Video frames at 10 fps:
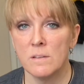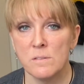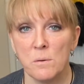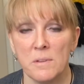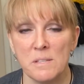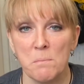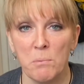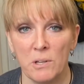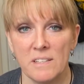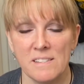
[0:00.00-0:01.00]
So this
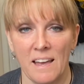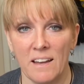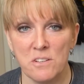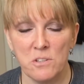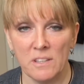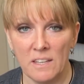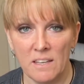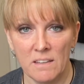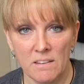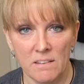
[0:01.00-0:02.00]
book is
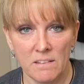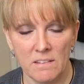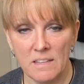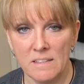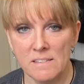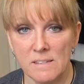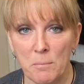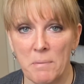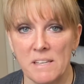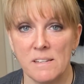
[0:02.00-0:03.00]
actually the
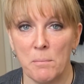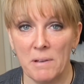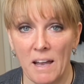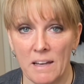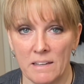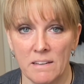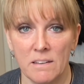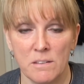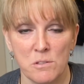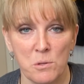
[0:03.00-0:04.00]
step-by-step guide
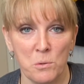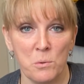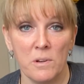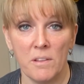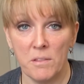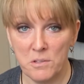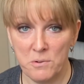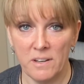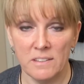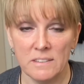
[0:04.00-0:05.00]
to the
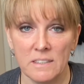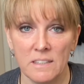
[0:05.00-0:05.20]
trail.